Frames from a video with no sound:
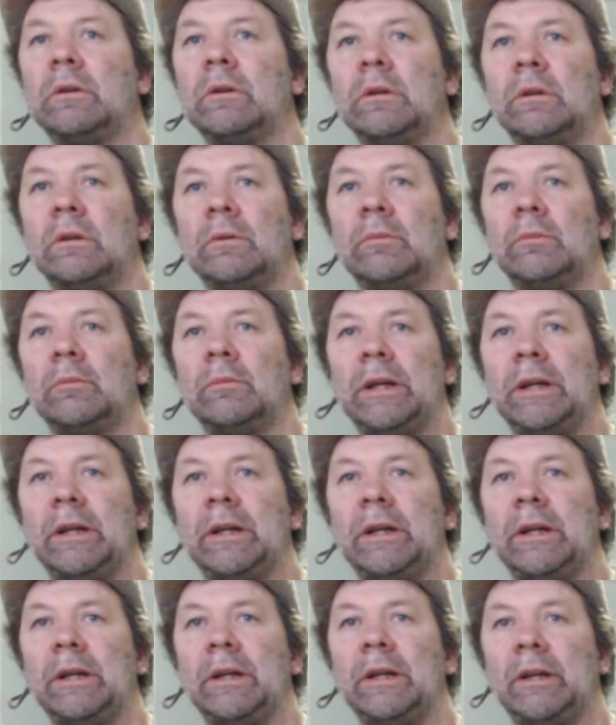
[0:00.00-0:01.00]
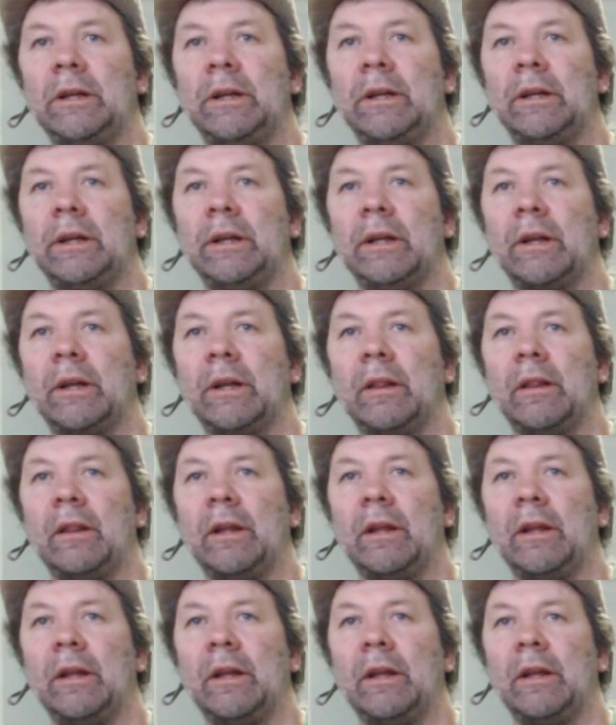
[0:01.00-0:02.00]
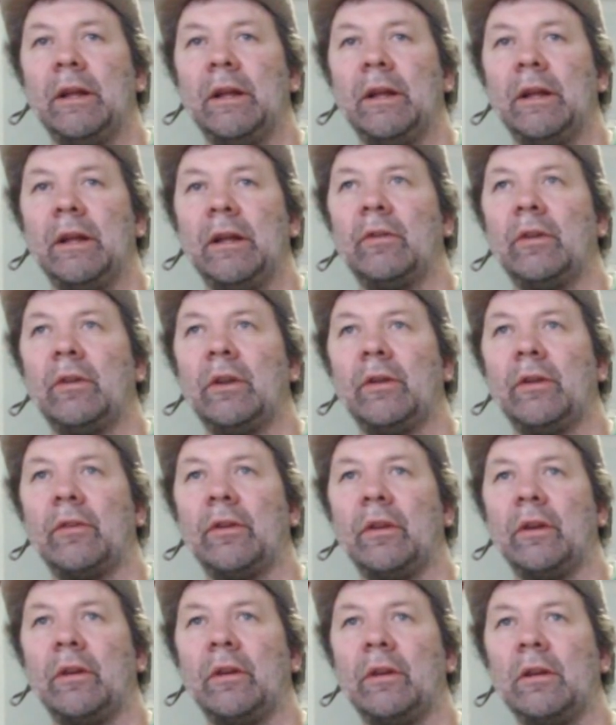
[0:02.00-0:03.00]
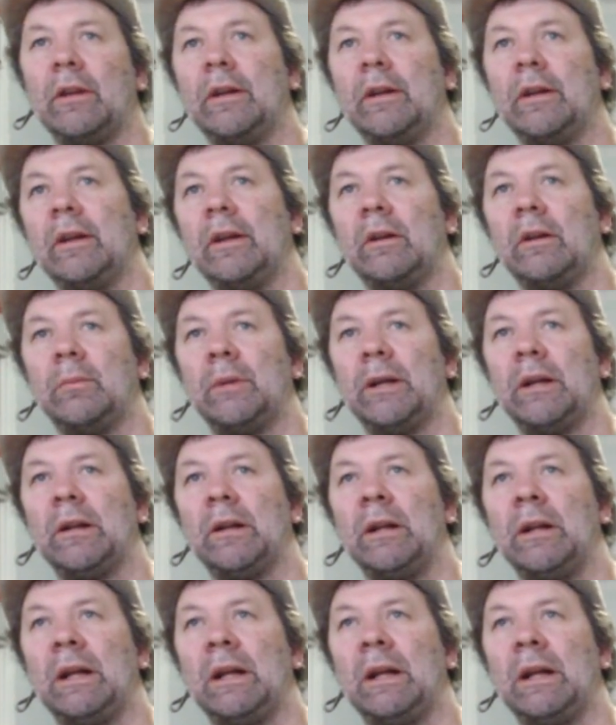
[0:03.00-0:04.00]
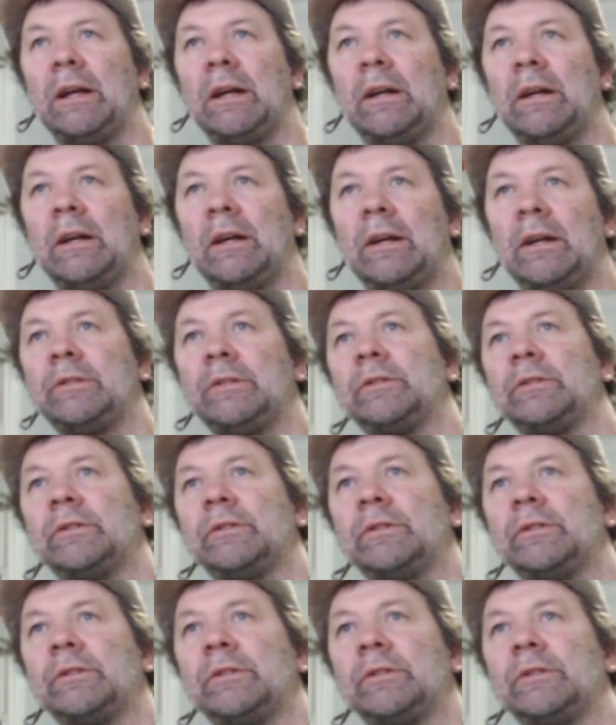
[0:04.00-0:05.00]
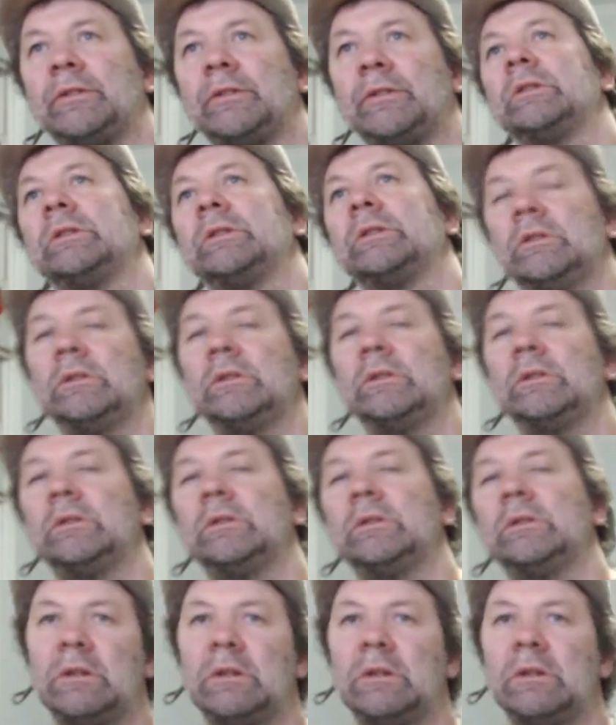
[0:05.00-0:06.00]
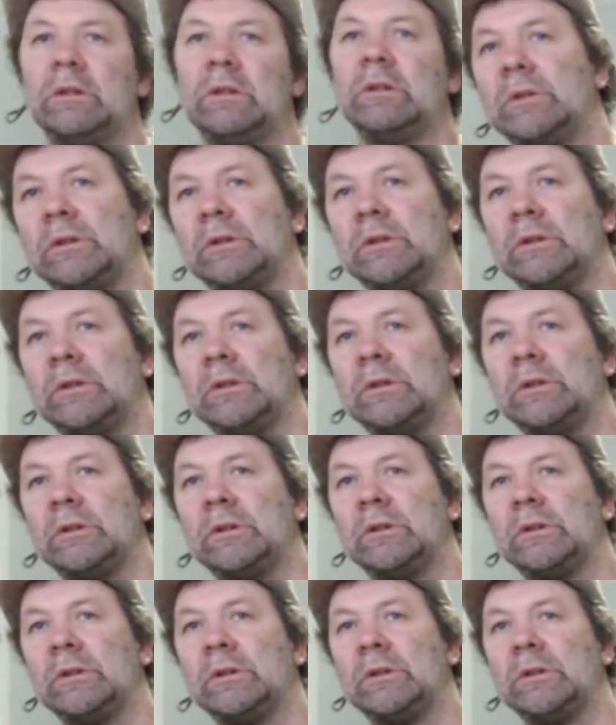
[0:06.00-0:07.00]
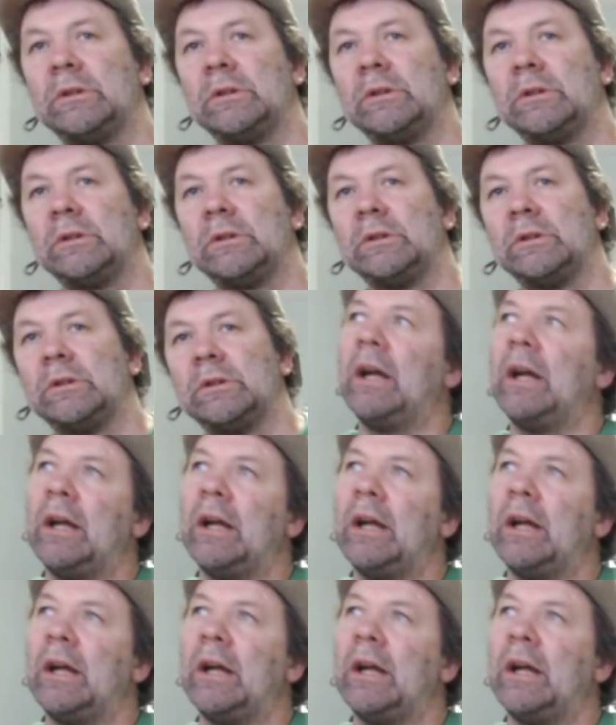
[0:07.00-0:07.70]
Make this just a little bit less. What did I do with that?